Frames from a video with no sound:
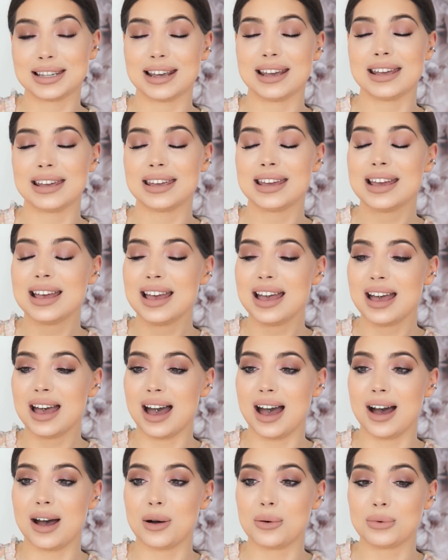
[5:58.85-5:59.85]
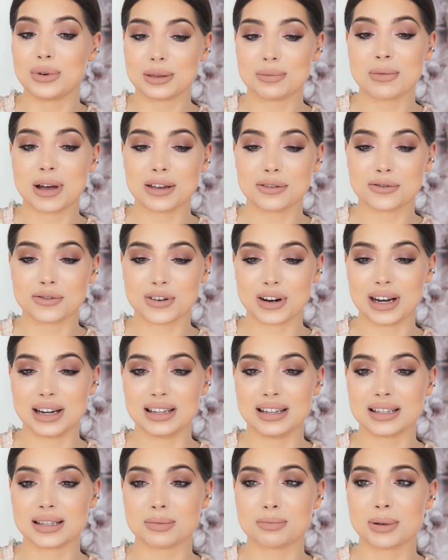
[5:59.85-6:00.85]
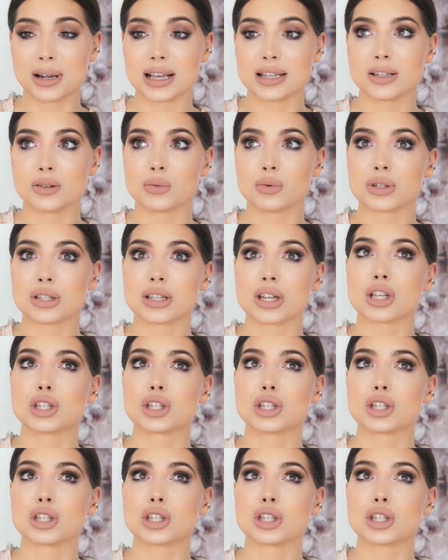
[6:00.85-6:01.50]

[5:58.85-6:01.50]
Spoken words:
day with my friends. Plus it was